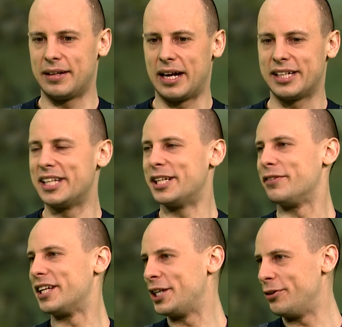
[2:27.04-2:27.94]
a sense
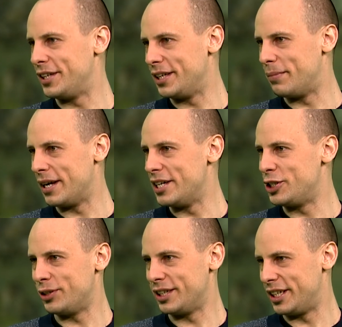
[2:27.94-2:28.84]
of security by
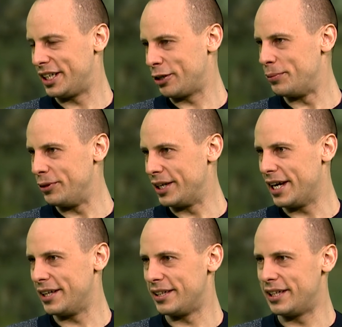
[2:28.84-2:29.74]
issuing this
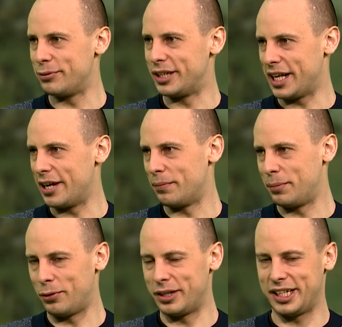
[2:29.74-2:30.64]
communique that they would stand on
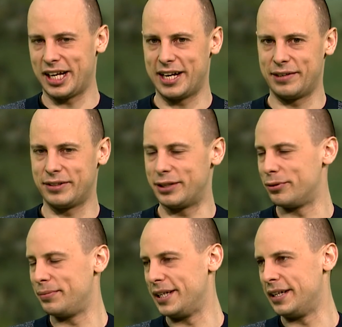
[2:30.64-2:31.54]
Poland's side if there
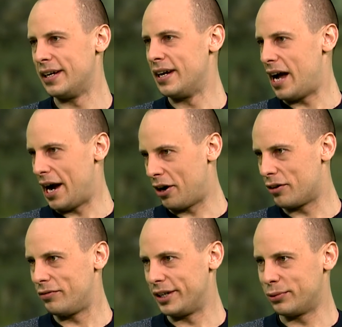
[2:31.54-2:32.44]
would be a
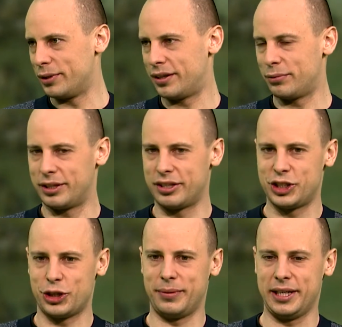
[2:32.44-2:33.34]
conflict with, with
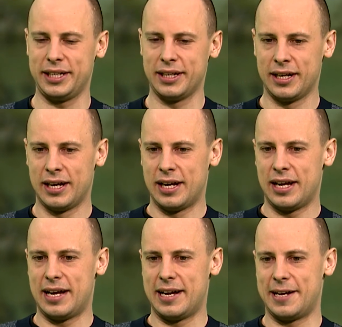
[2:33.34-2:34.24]
Germany.
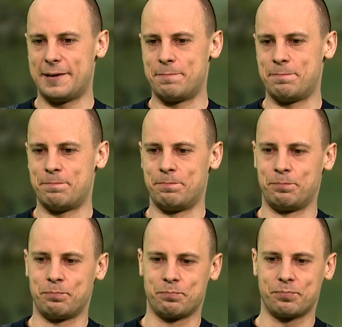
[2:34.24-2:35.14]

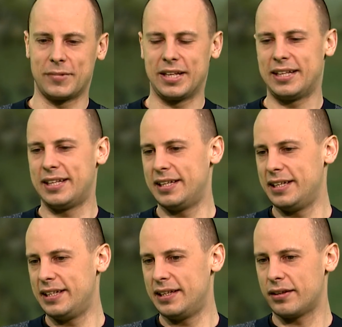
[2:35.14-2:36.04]
Um,
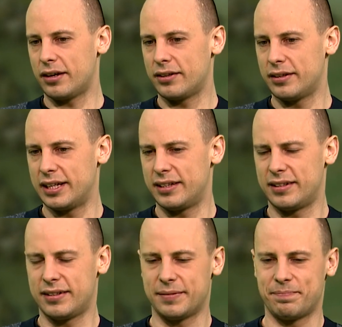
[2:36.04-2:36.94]
he thought that
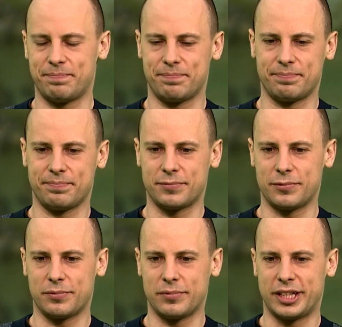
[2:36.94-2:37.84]

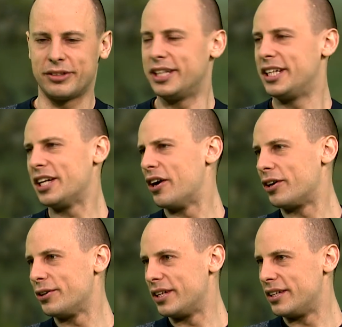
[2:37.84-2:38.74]
Studnicki
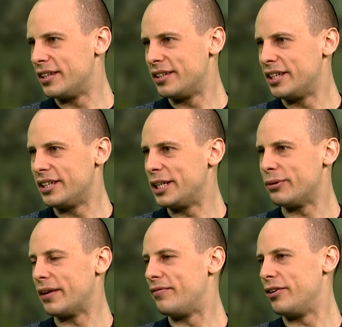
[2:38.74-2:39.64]
argued that th this
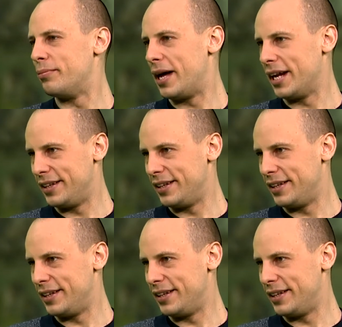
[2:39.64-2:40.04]
was a very bad